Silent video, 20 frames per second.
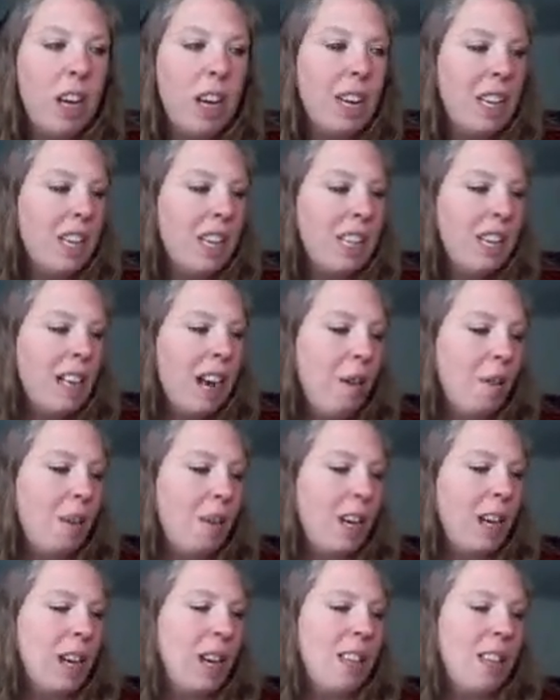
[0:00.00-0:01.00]
I did start
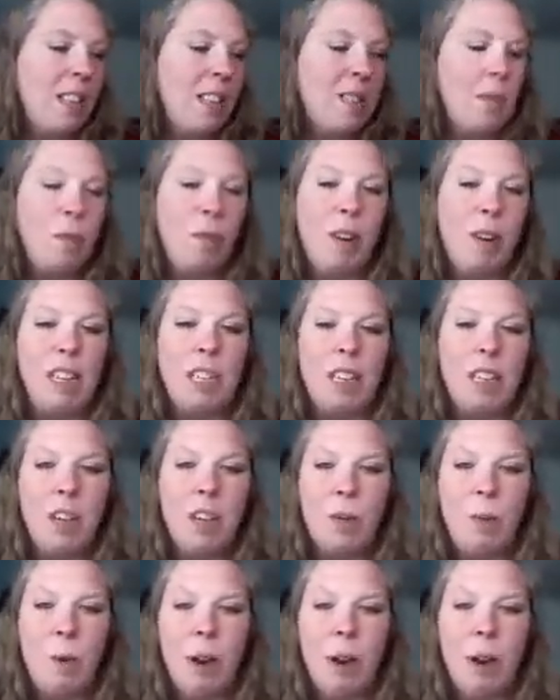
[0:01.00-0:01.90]
reading into some research